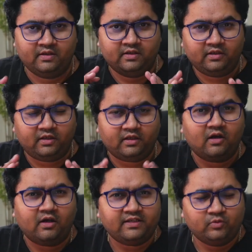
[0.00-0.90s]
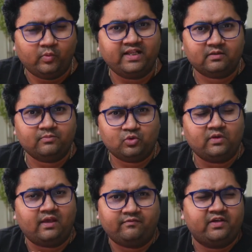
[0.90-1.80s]
Hey guys, welcome to
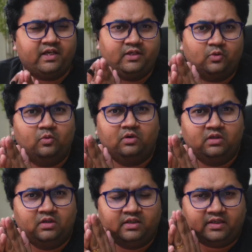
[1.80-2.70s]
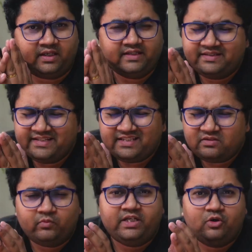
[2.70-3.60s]
Cafe.io. In this
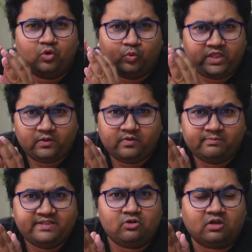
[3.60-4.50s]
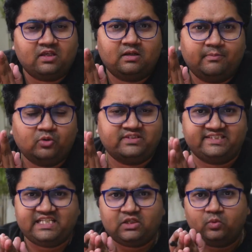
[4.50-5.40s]
video, we will be talking about
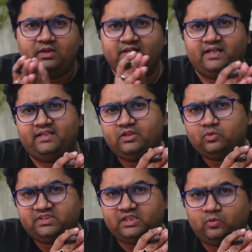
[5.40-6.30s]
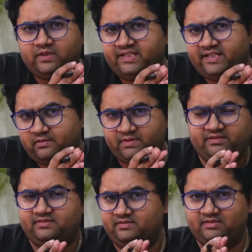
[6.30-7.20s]
SQL and NoSQL
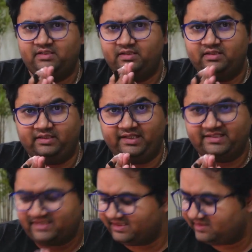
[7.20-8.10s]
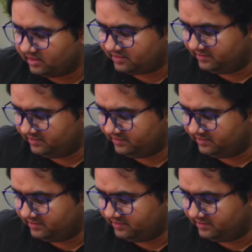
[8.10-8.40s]
databases. Let's get started.